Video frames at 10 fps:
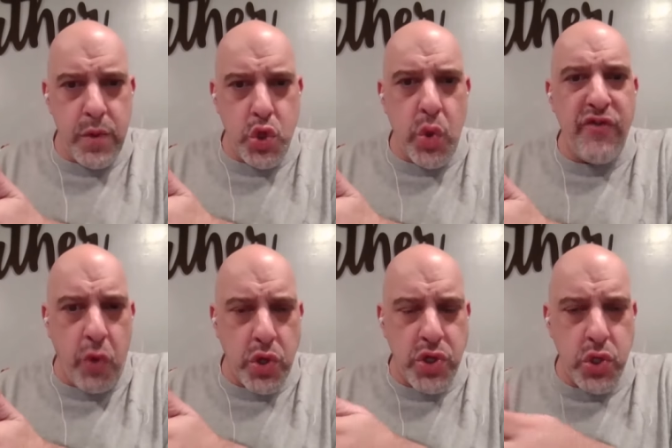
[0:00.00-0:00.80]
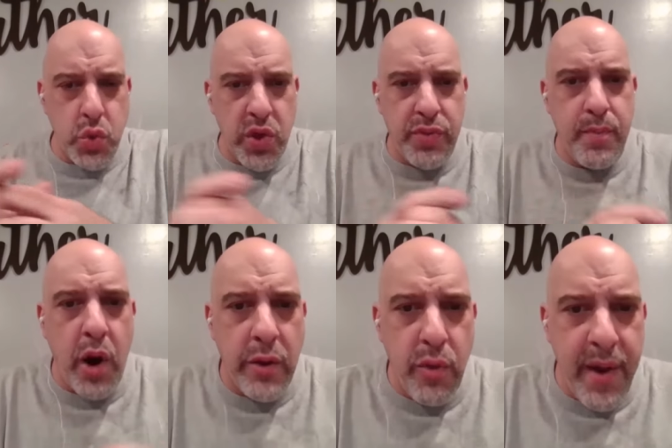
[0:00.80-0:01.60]
joined forces with
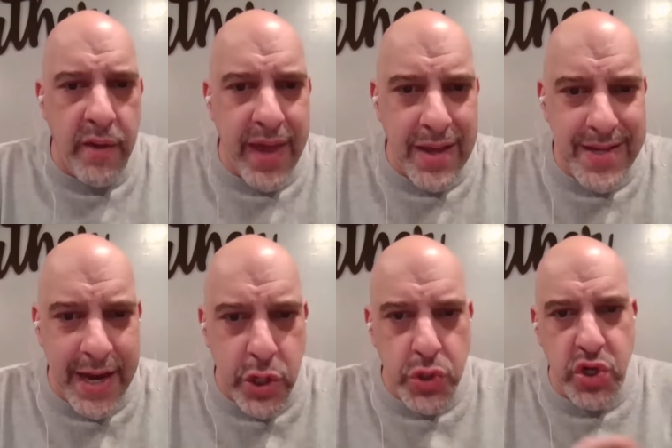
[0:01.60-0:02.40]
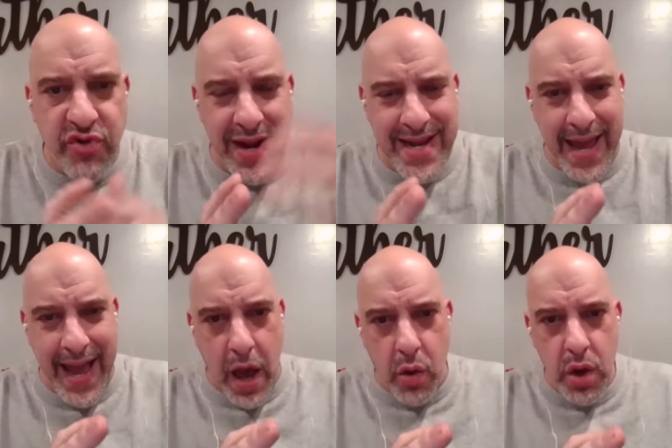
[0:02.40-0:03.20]
Marty Robert and the Hells Angels to try to take
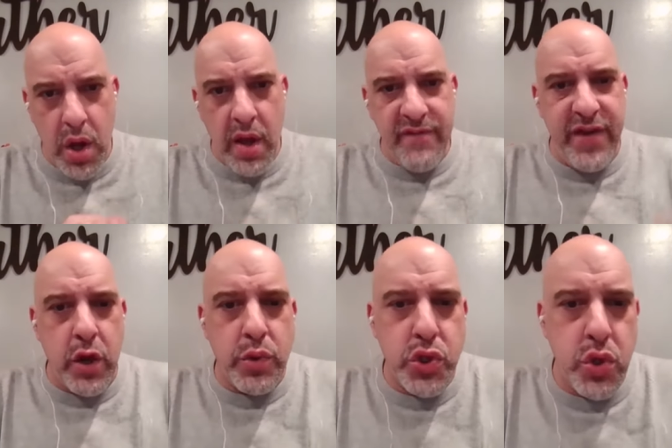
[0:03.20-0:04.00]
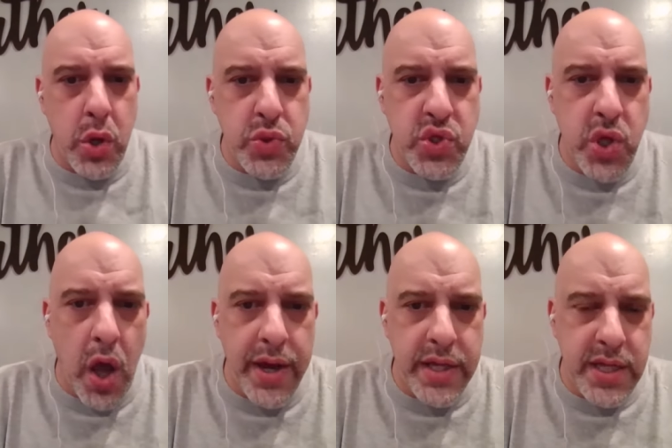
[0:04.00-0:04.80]
out Vito Rizzuto's
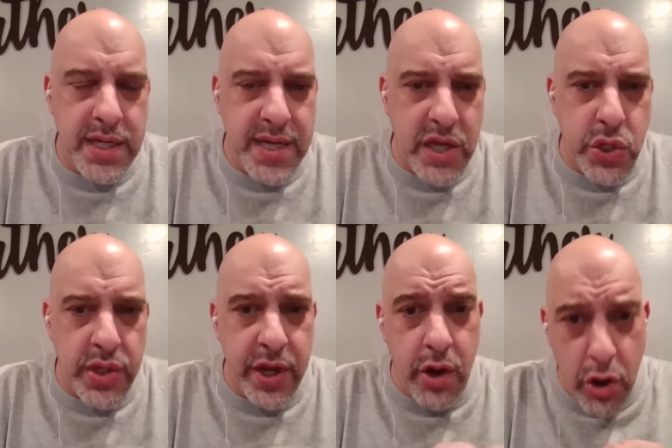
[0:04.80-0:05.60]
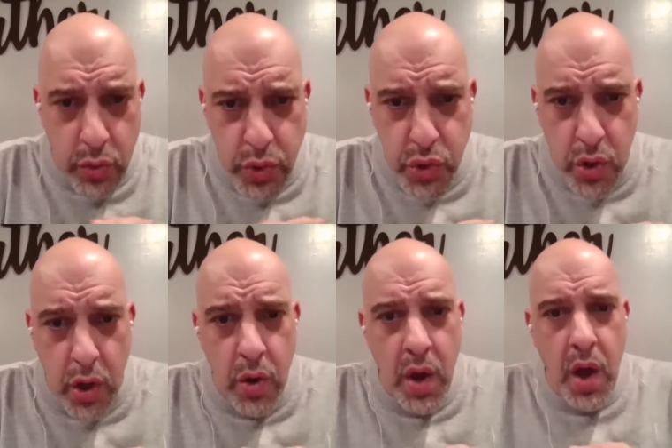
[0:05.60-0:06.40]
son and successor, Leonardo
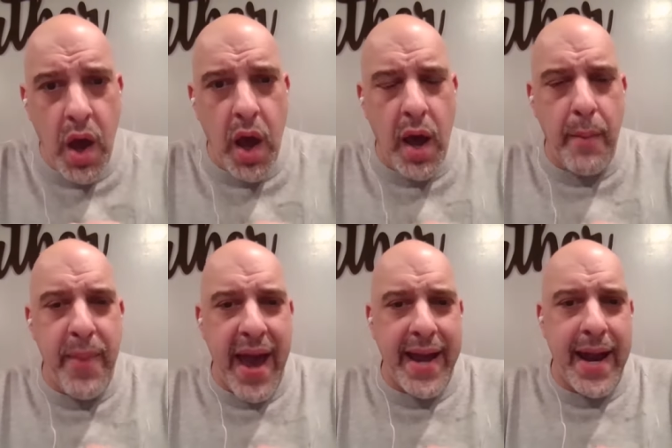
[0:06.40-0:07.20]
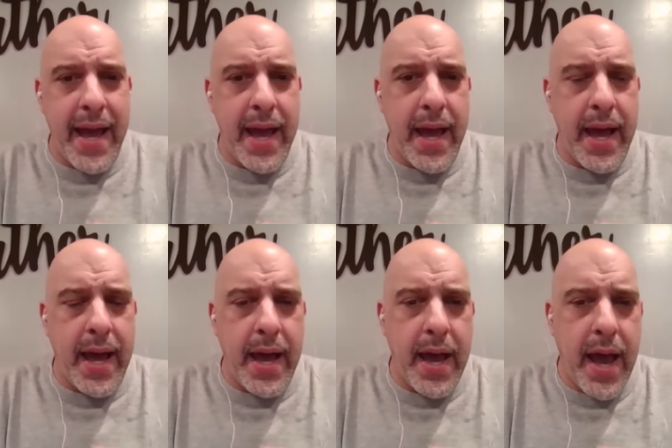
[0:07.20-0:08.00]
Rizzuto, uh, back in a
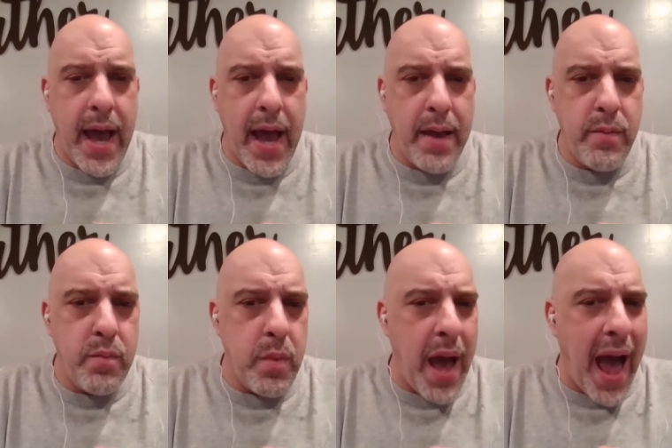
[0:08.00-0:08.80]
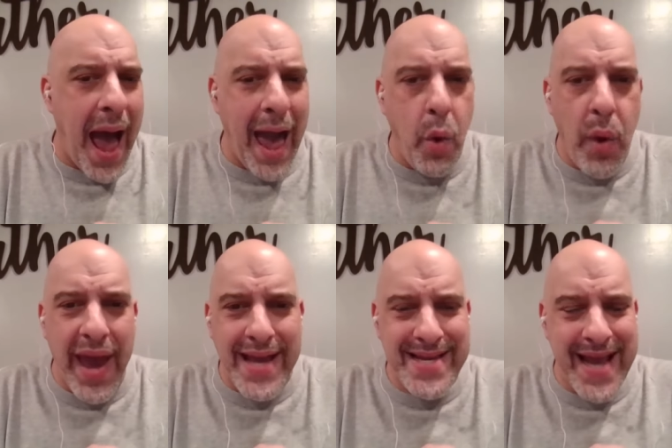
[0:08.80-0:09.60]
uh,
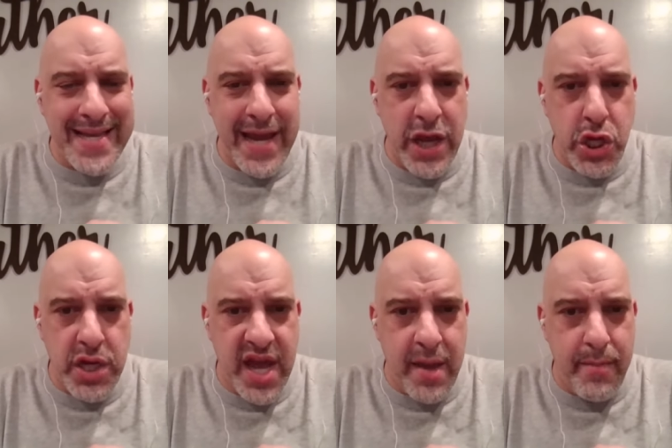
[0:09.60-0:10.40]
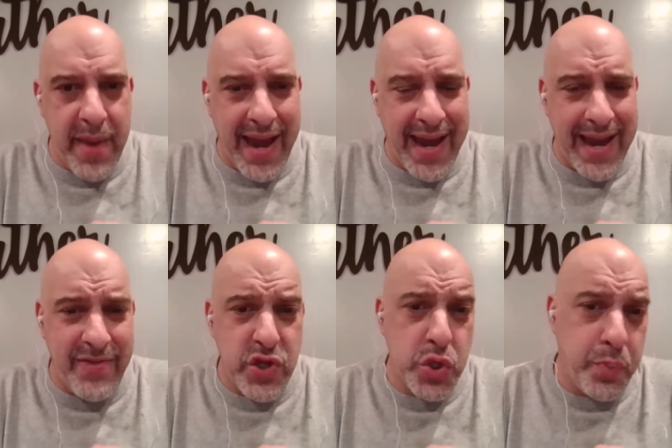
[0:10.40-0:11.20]
highway assassination attempt back
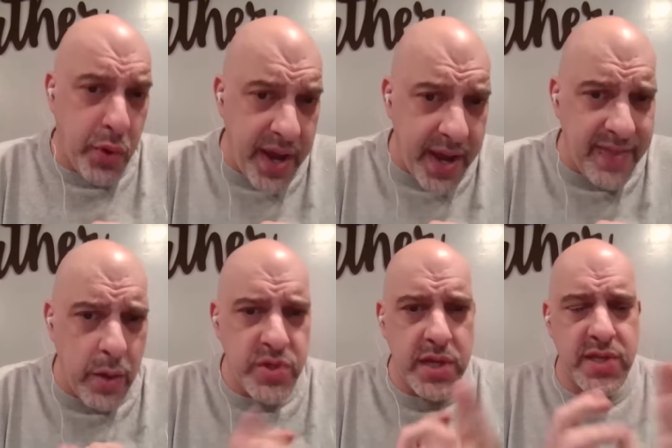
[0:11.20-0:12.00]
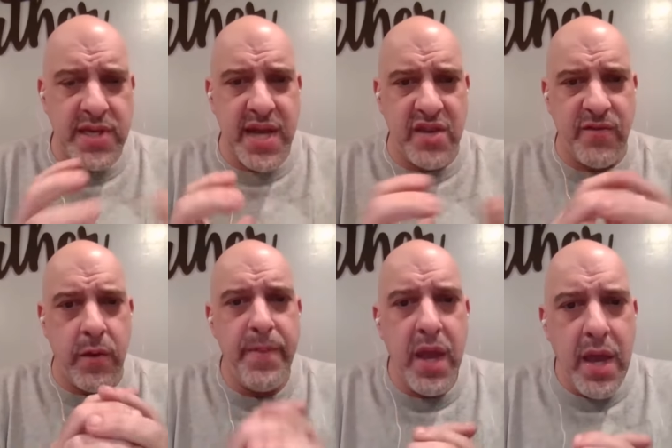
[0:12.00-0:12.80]
in the spring that was unsuccessful.